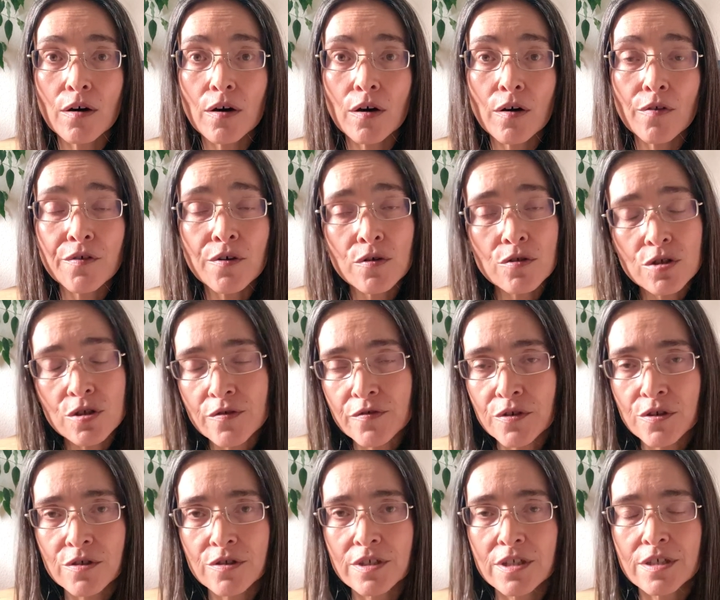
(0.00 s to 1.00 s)
of course, you've
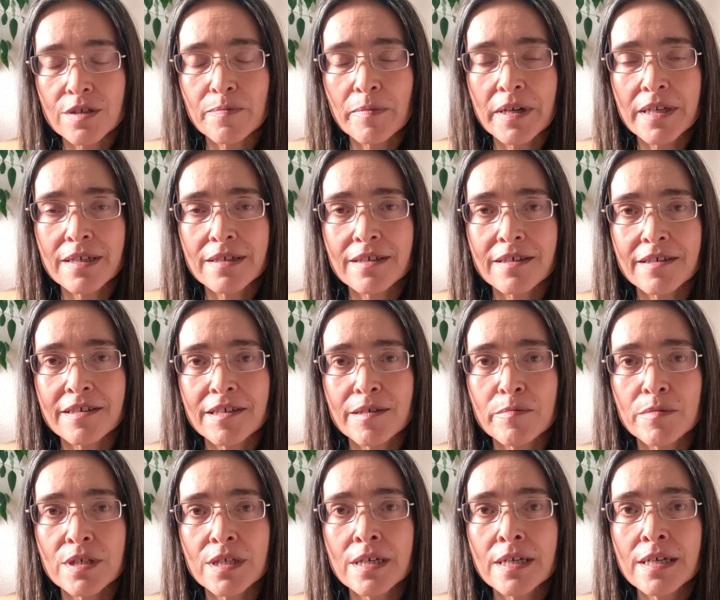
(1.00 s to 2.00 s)
heard this many
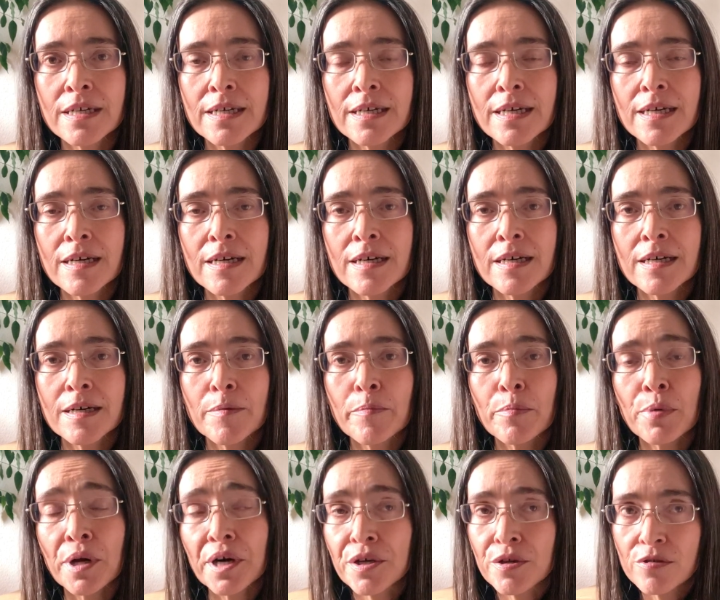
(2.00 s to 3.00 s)
times,
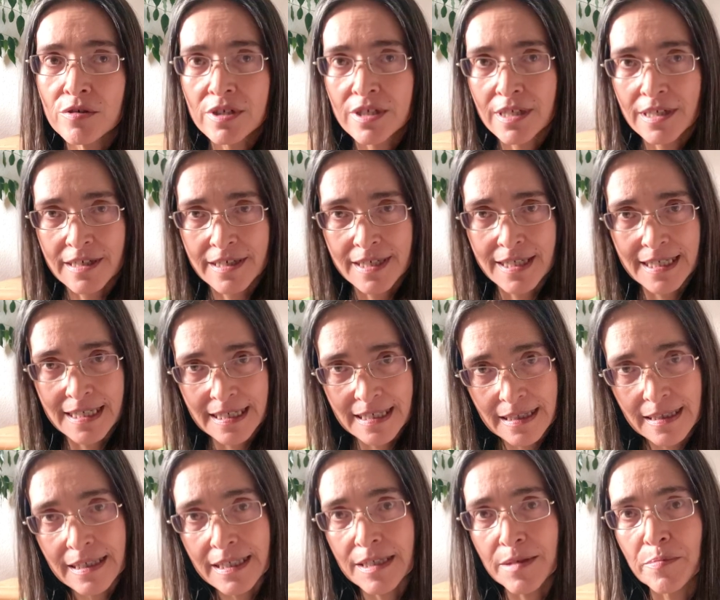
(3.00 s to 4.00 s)
prioritize
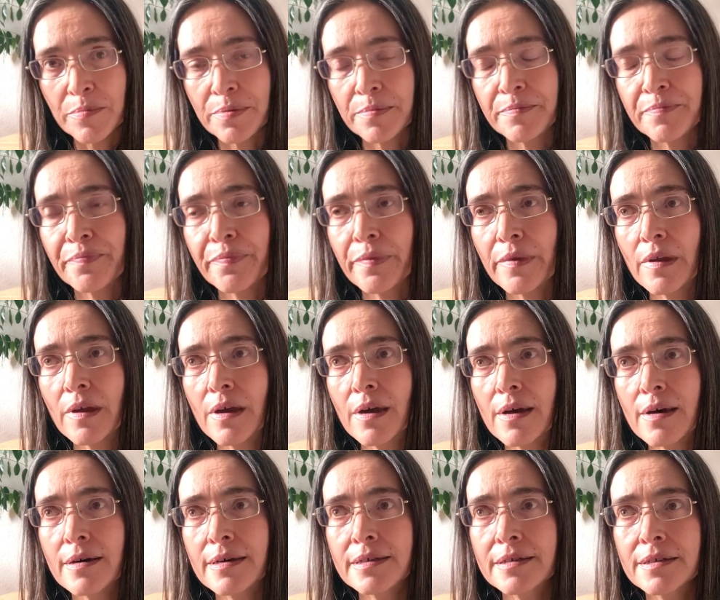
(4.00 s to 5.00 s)
sleep.
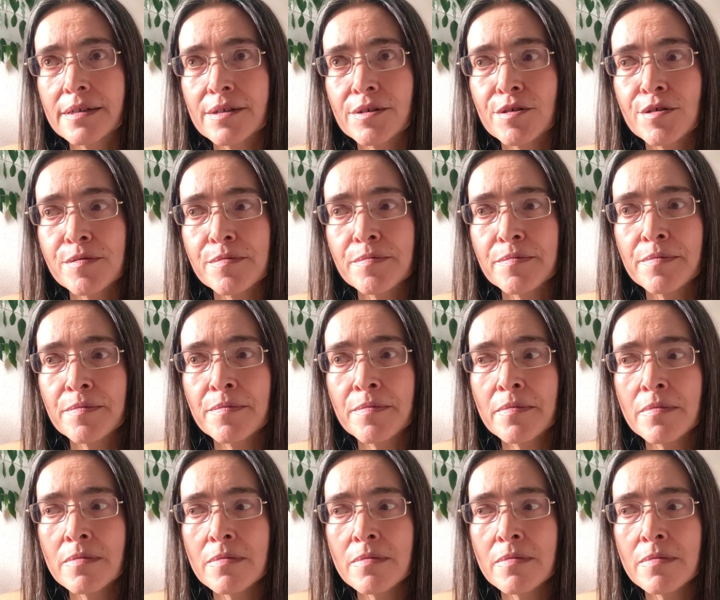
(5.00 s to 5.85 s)
And